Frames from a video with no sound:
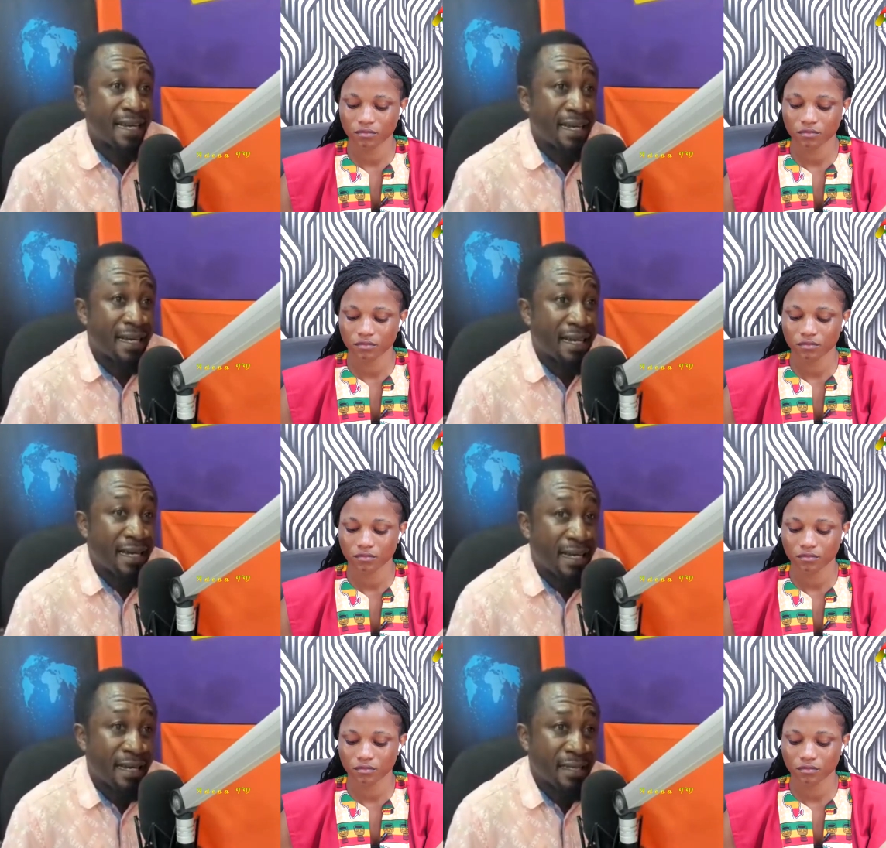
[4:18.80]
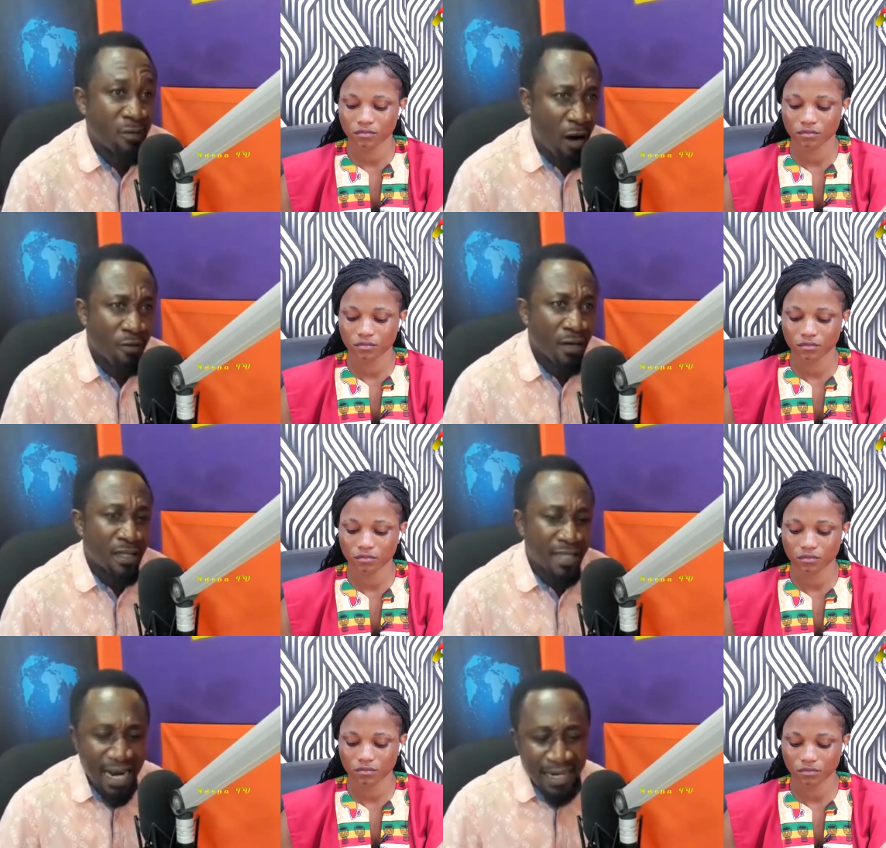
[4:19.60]
Speaker 1: Wow. So
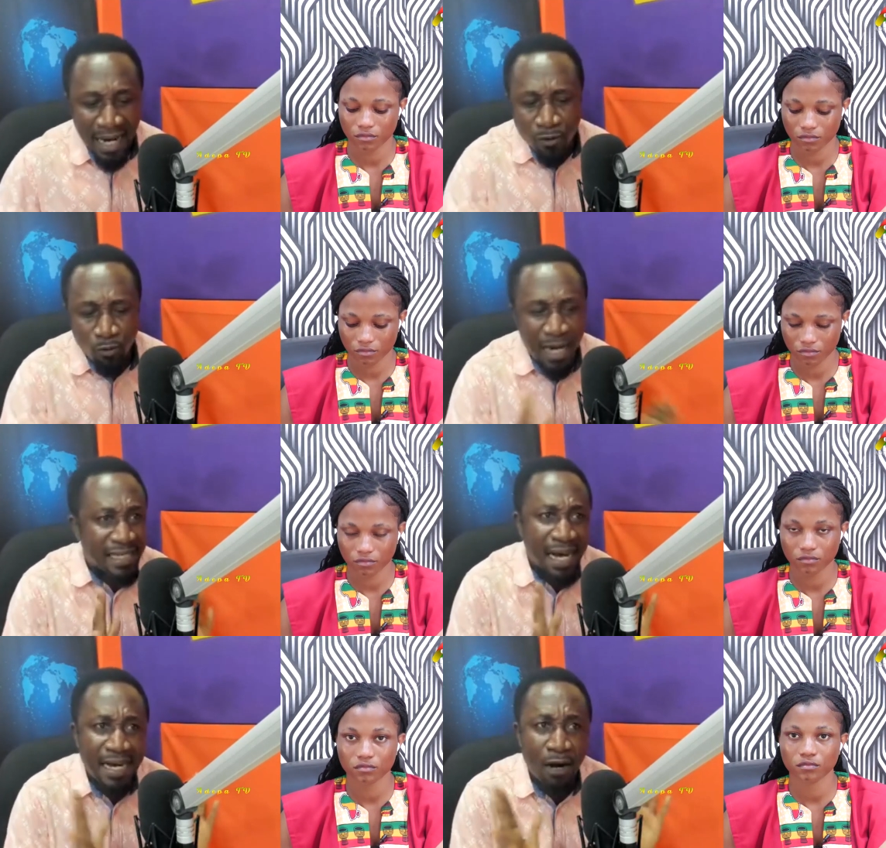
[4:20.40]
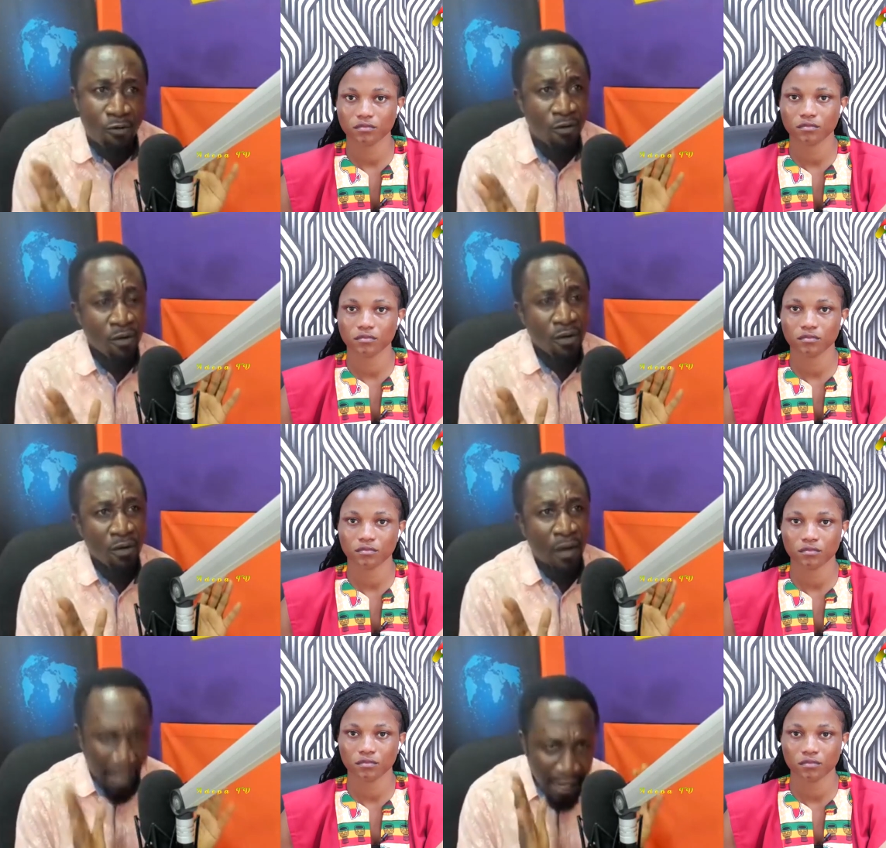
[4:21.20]
you can no crunch say ho.
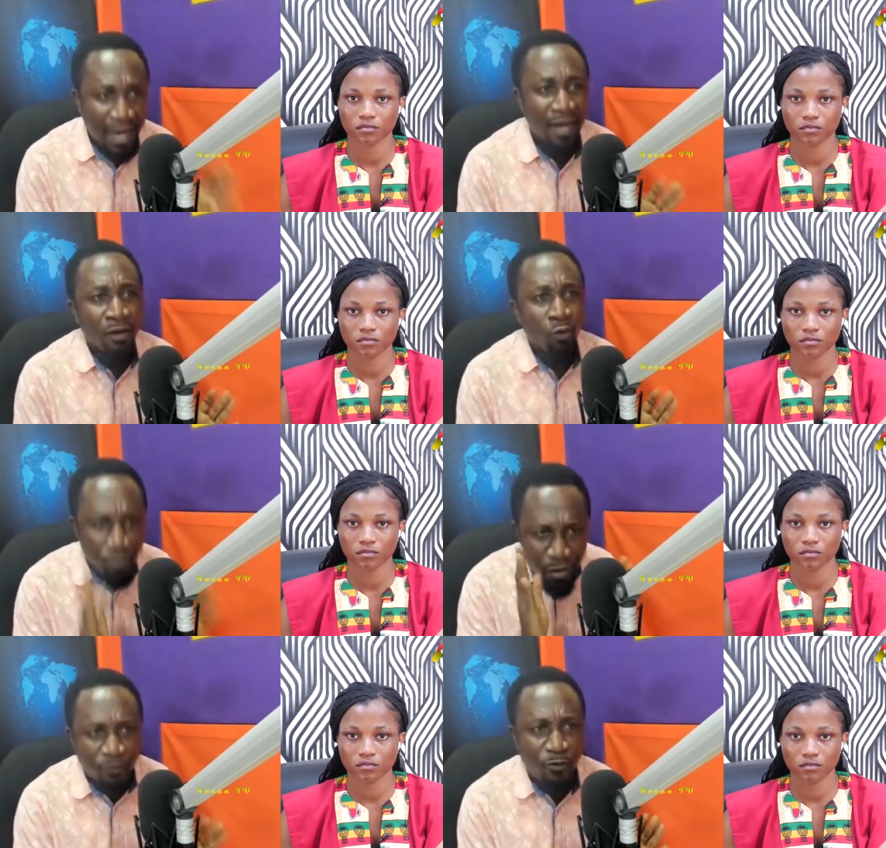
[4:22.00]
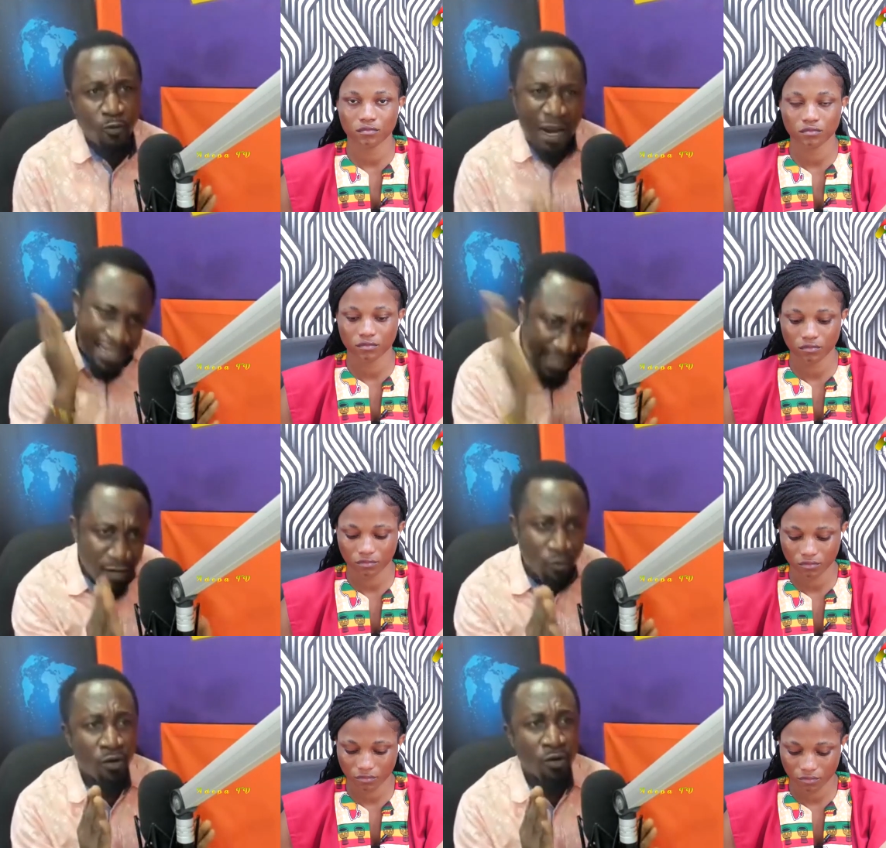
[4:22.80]
Aha, unu ya fomo atene
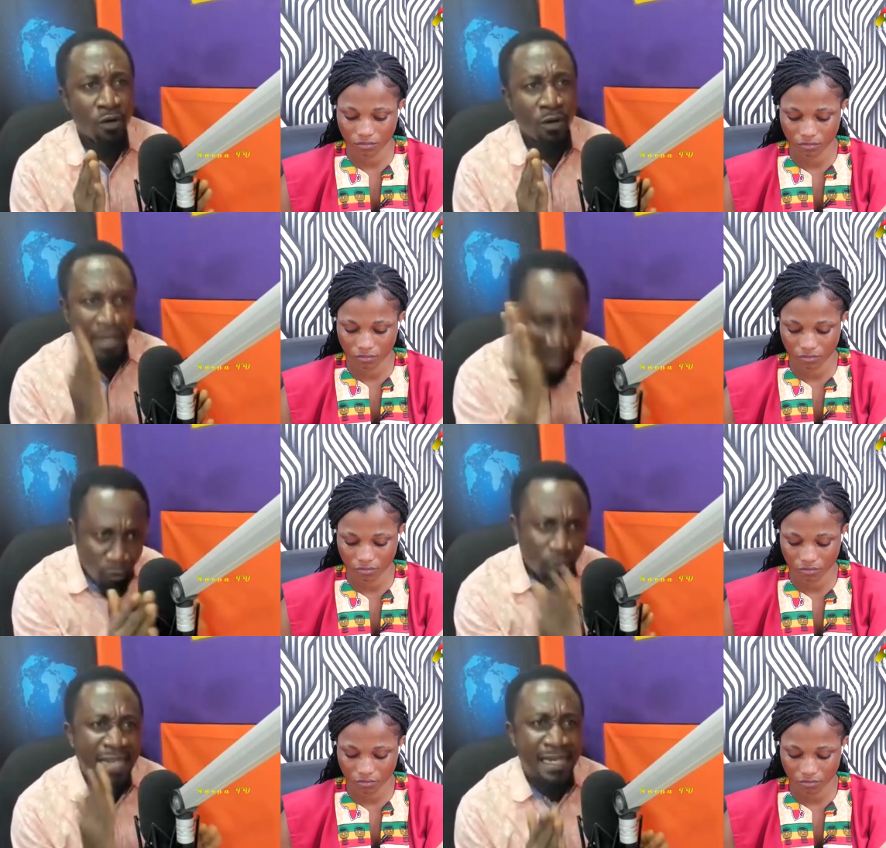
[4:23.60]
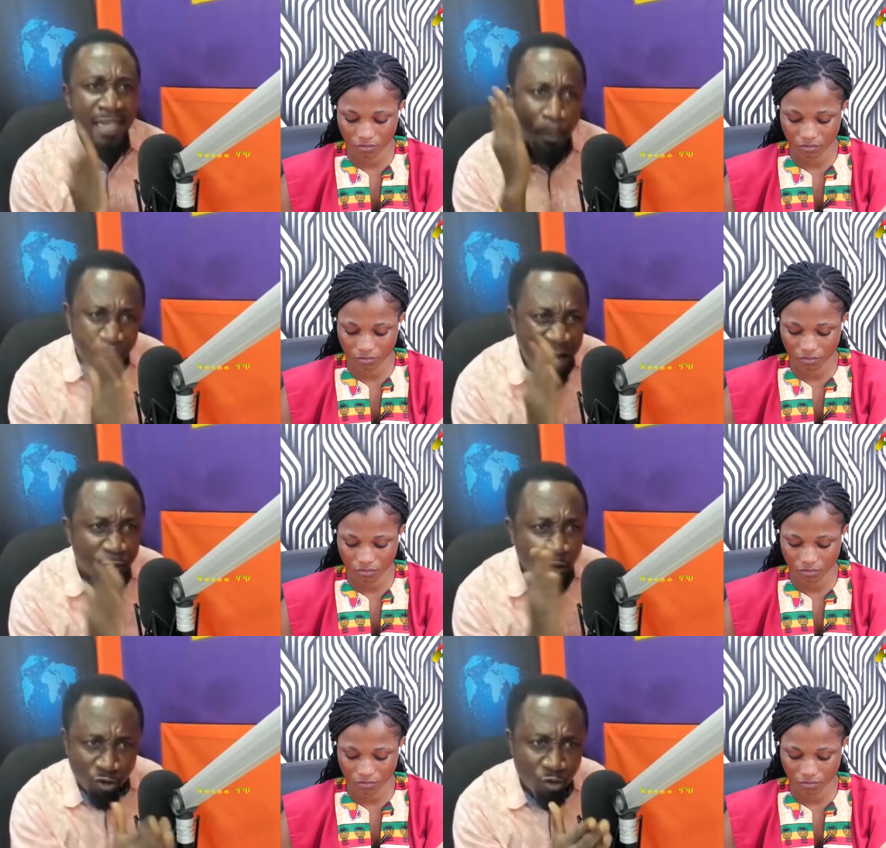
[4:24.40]
no. Can question the
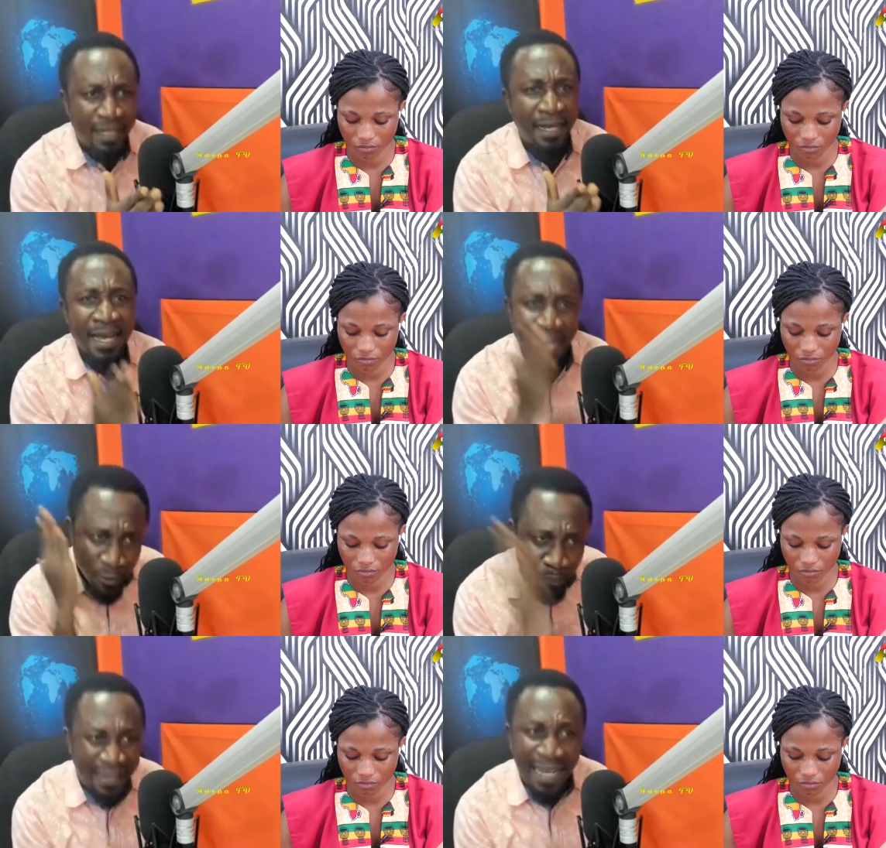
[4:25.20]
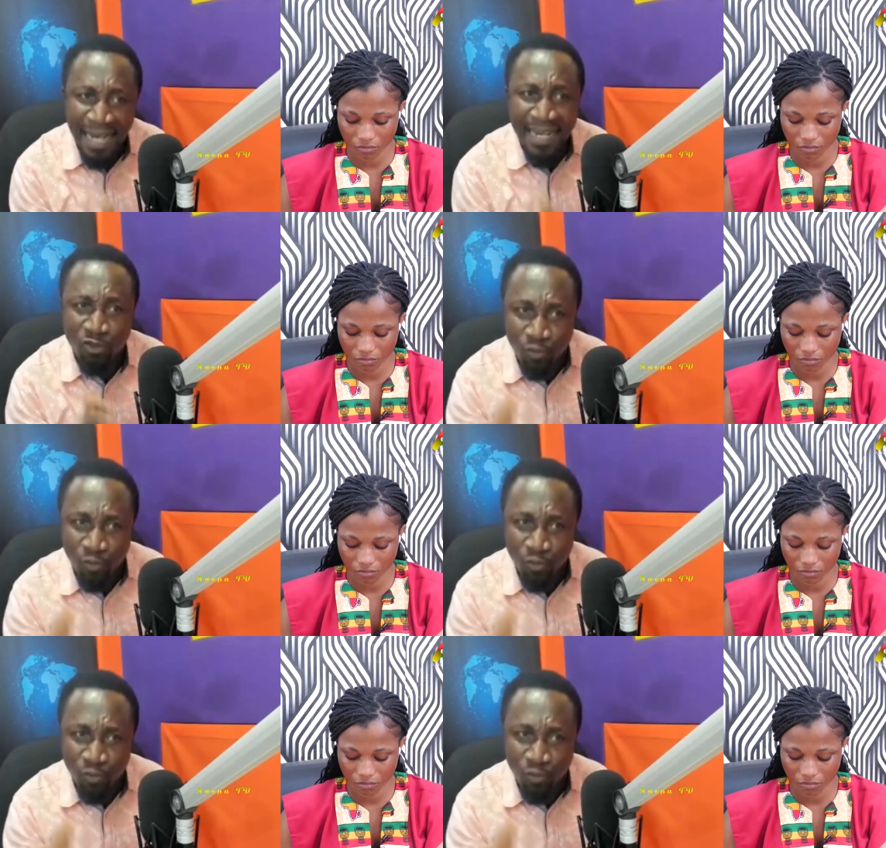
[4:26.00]
painful truth is better than a